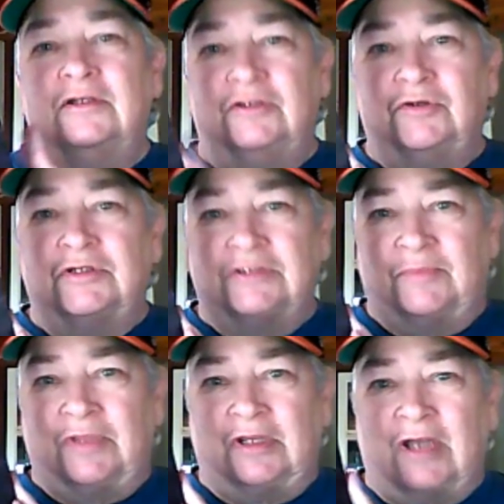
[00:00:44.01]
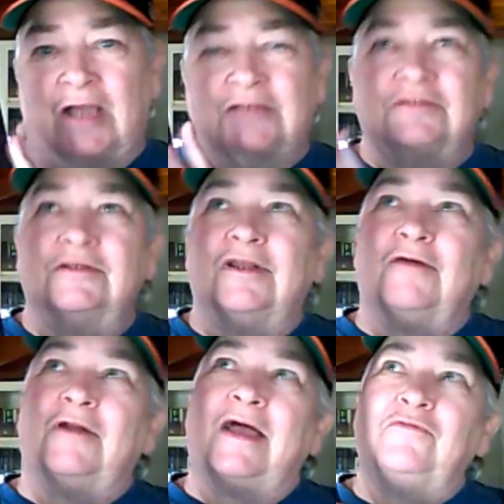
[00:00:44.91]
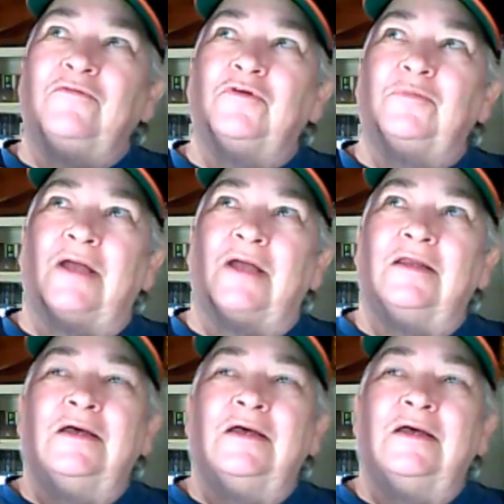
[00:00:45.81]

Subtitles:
doing something nice. You know, and I have to admit,